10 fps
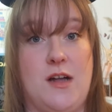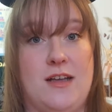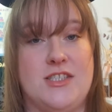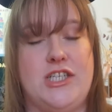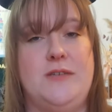
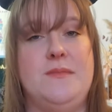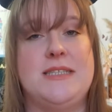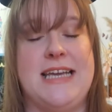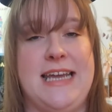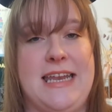
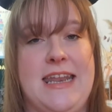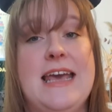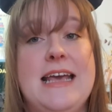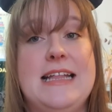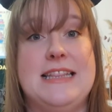costumes in
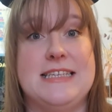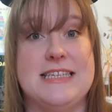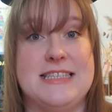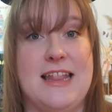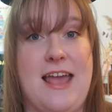the
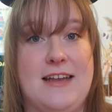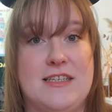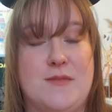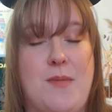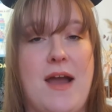
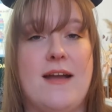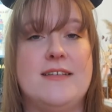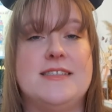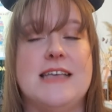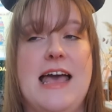Disneyland
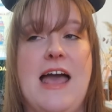parks.